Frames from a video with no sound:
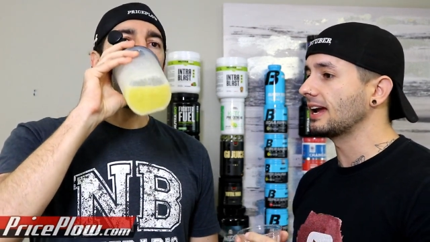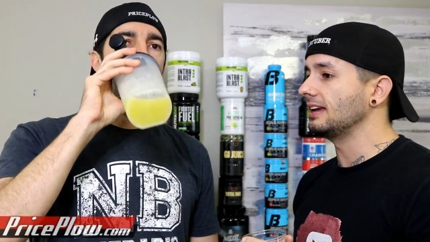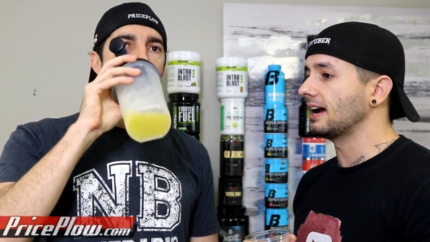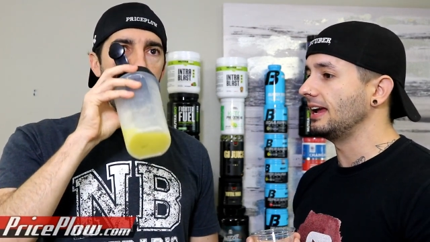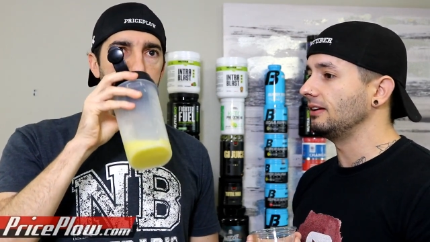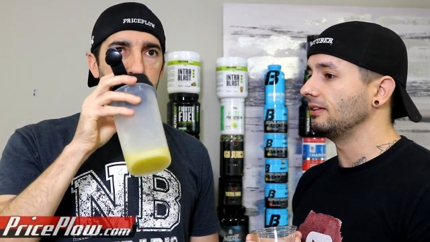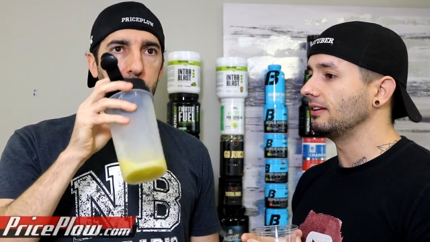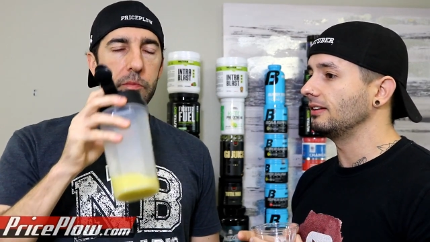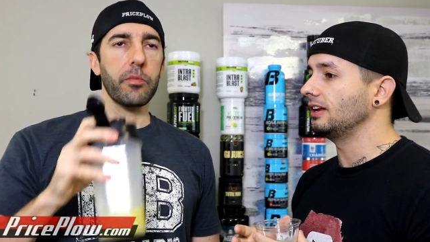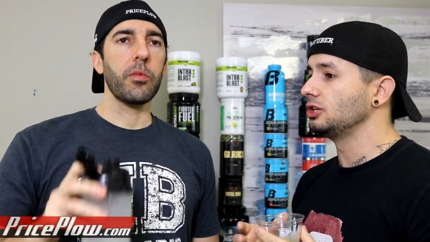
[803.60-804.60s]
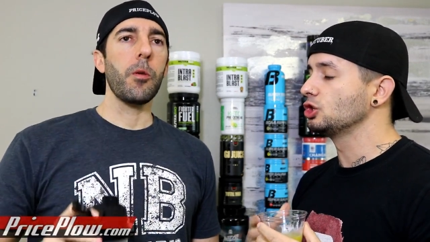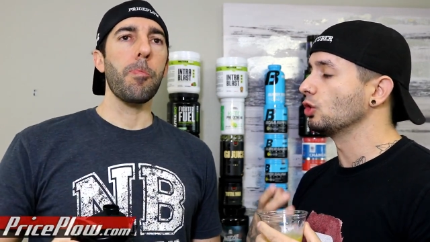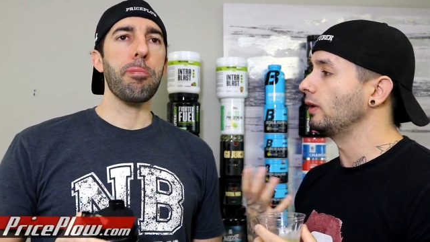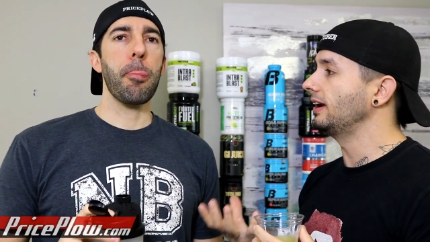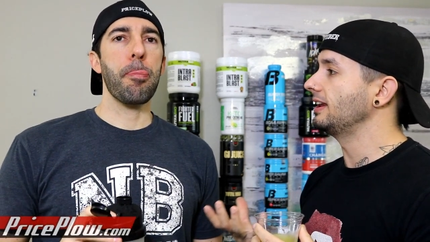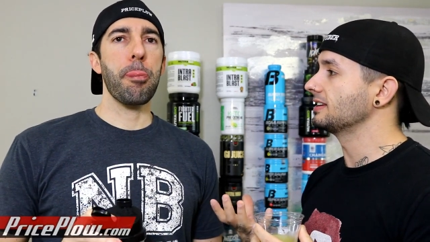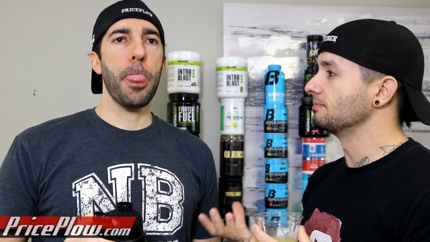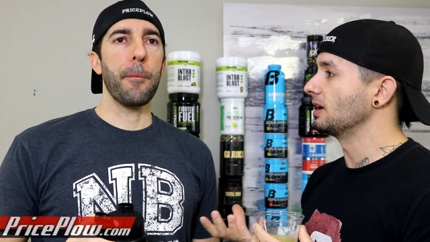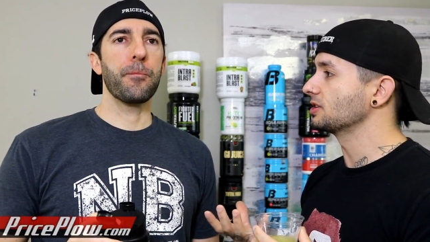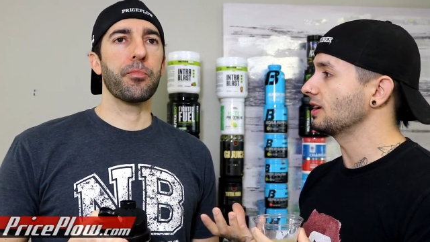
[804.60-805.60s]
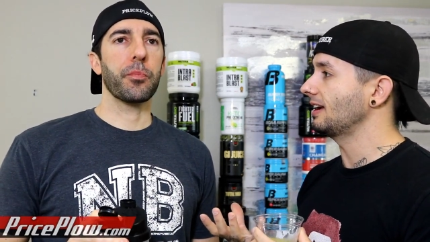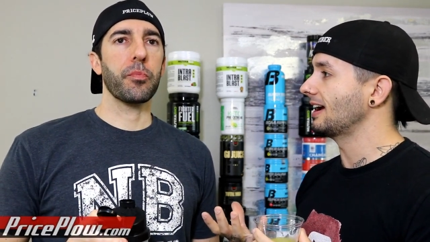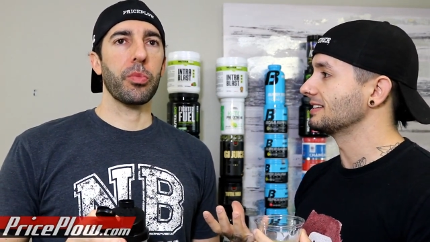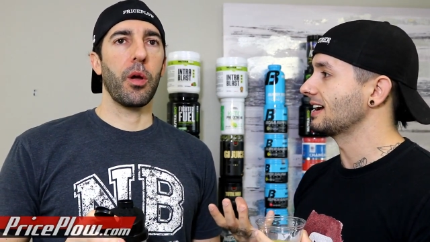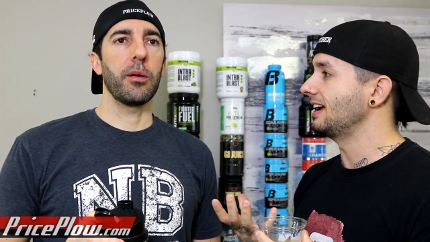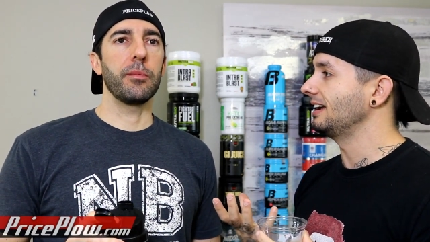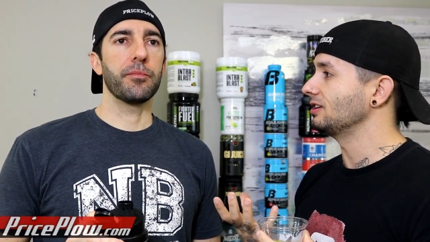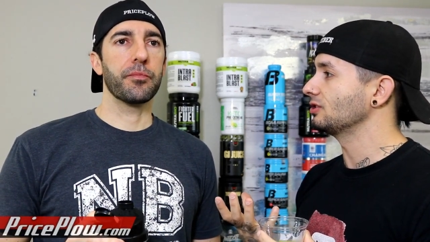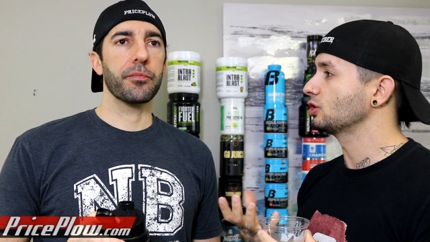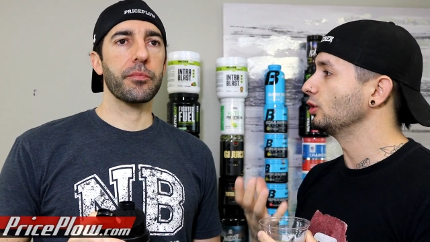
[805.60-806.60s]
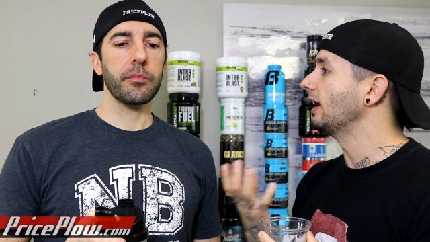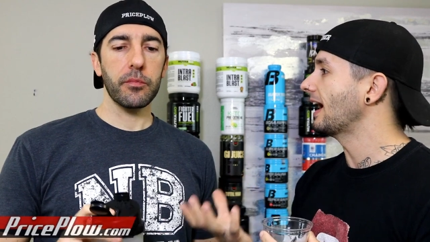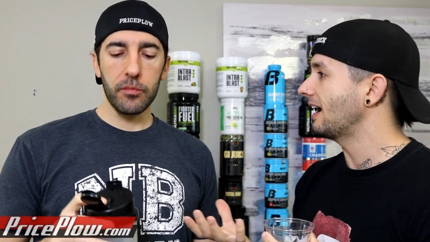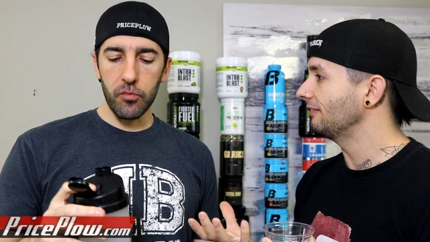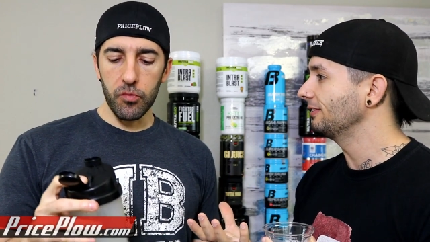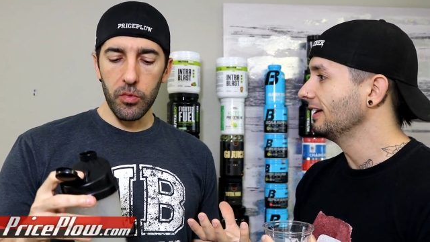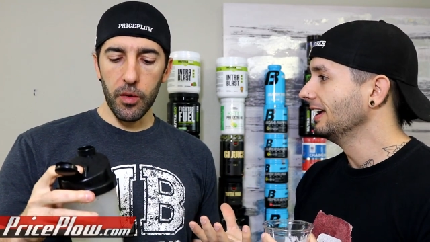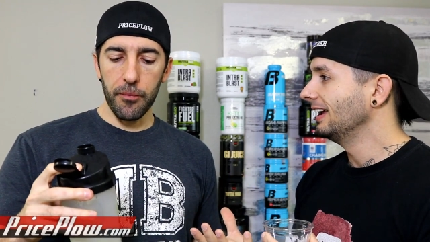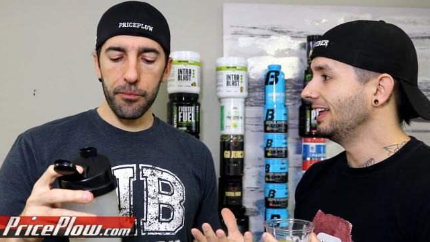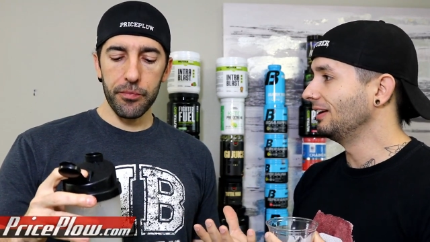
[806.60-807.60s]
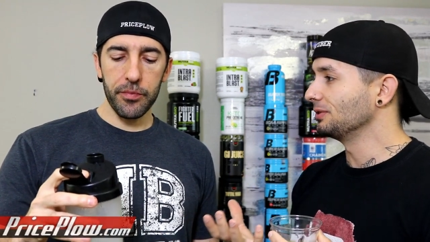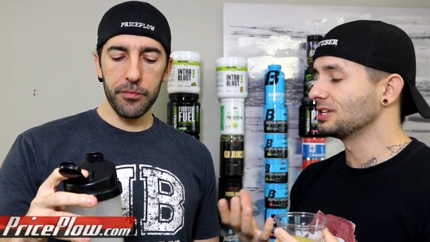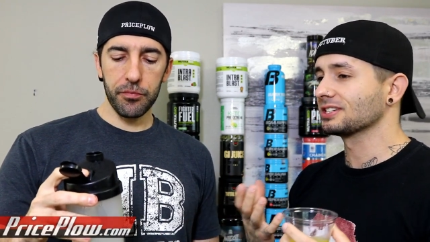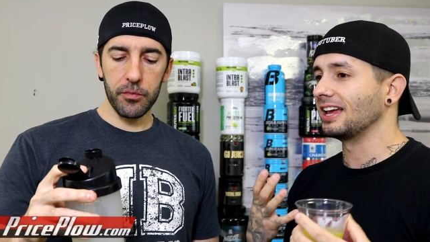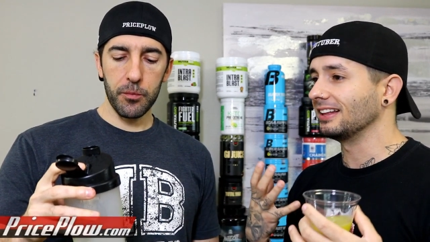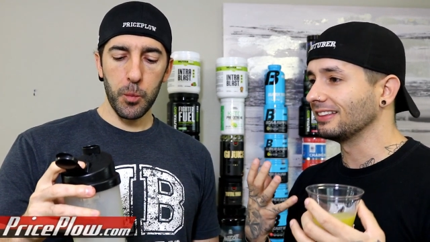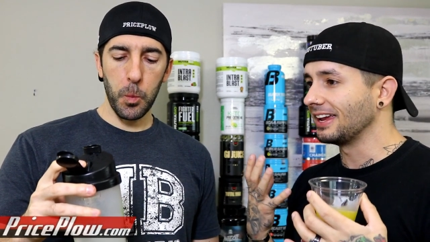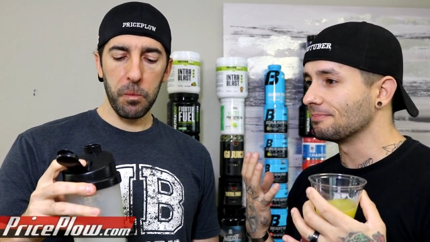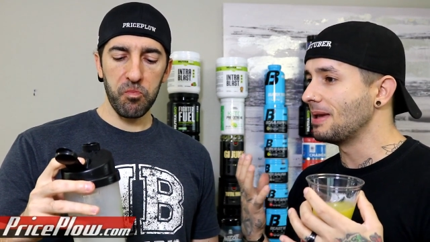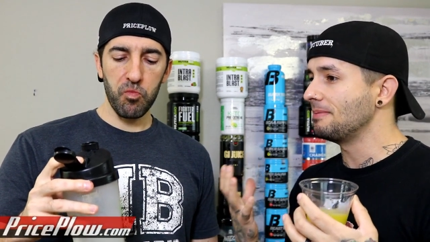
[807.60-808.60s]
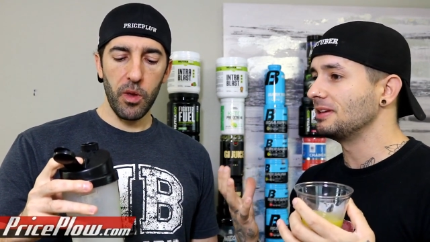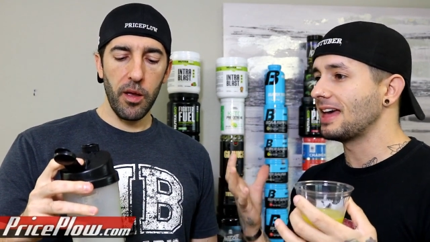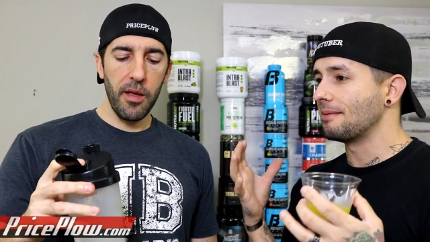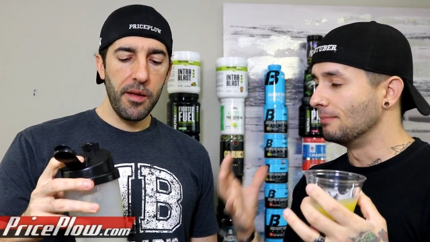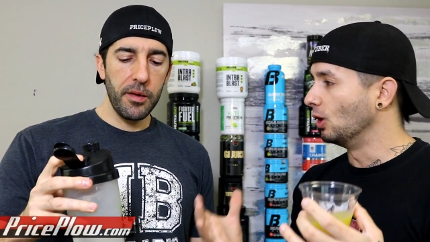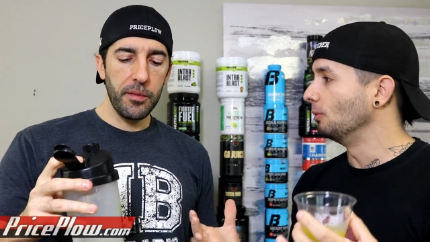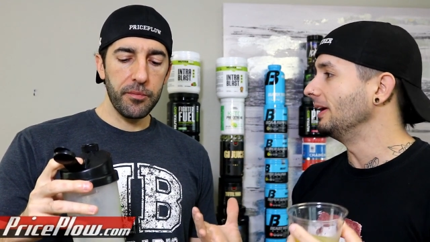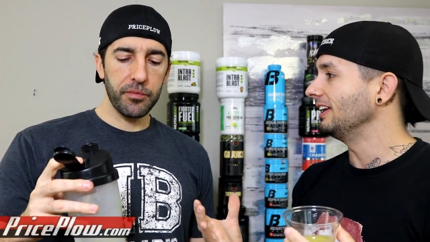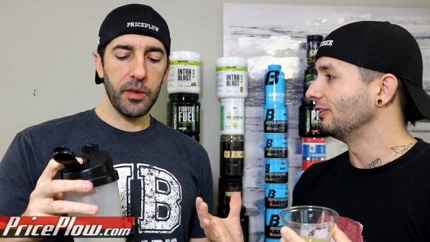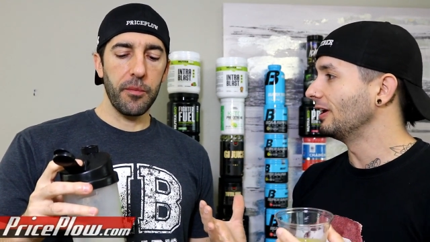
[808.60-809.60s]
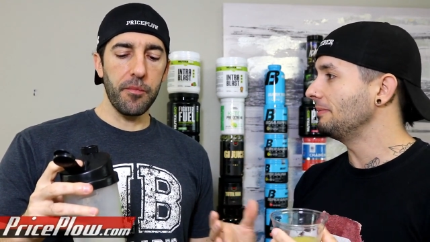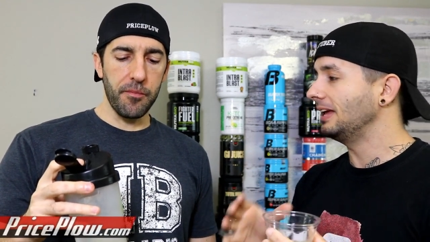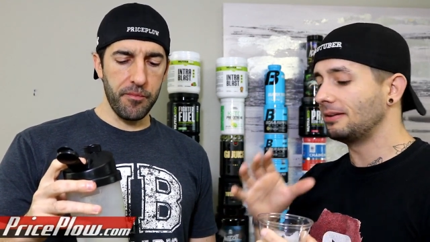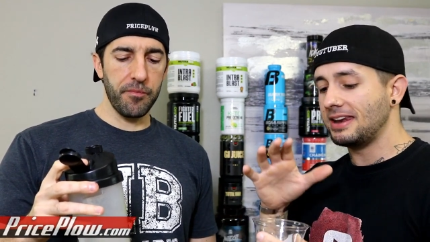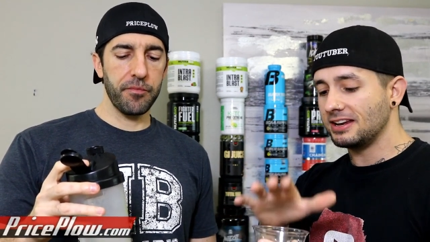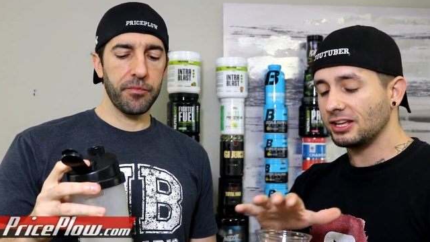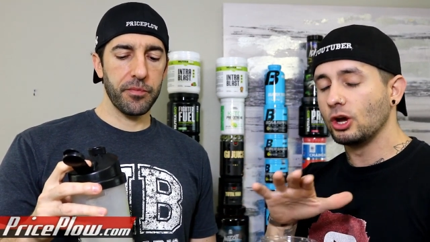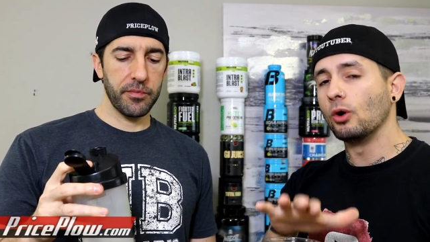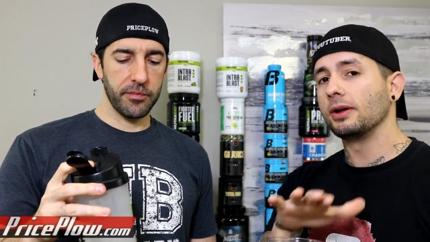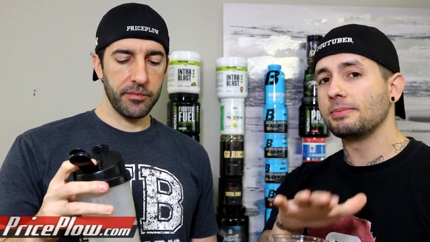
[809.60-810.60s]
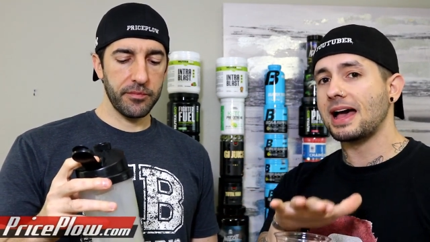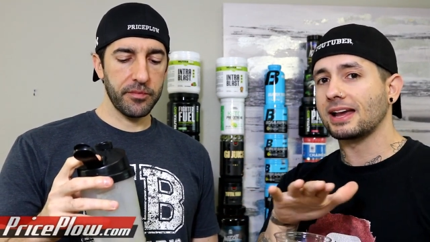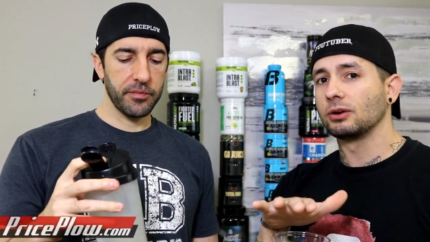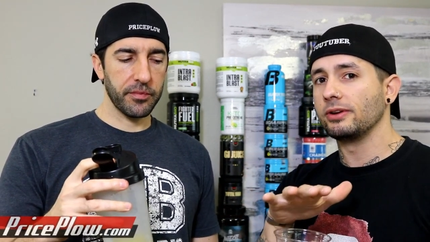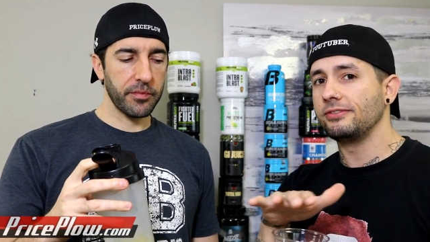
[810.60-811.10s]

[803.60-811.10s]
Speaker 1: I, I enjoyed it as much as I should have and it was just like like maybe that moment you know what i mean mm-hmm. going back and